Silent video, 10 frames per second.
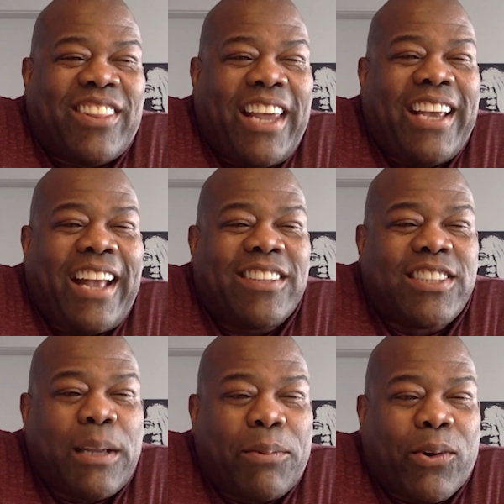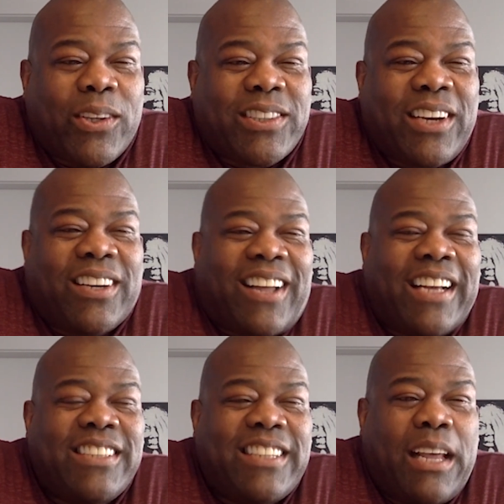They can't step across their line
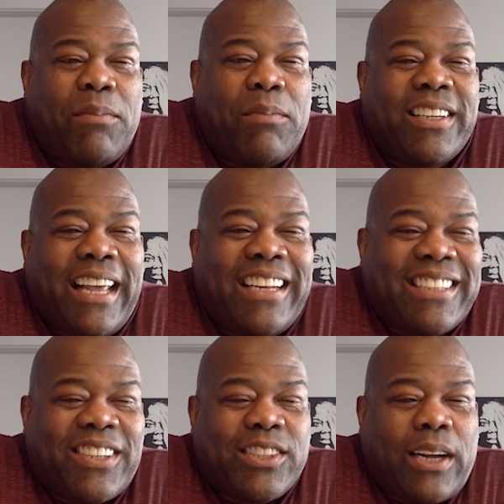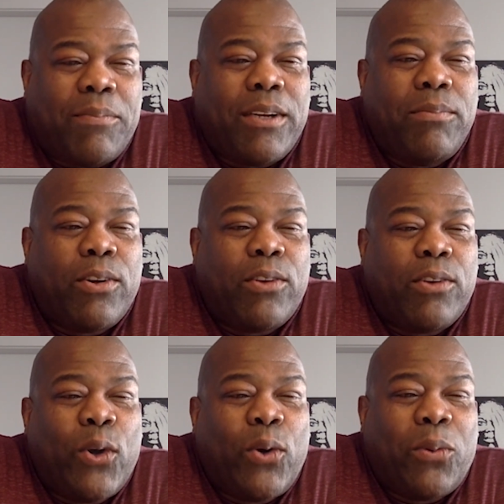because then they've been Canadian territory. So I'm in the middle of
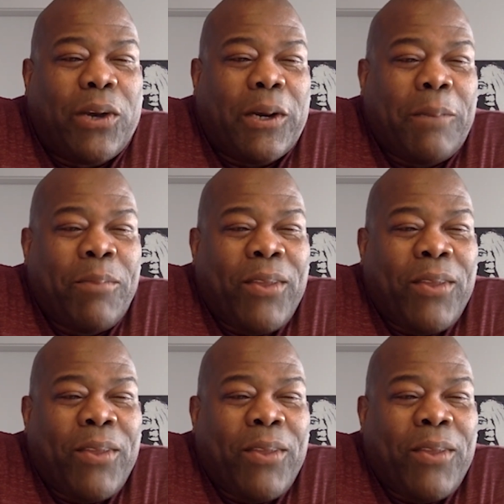nowhere.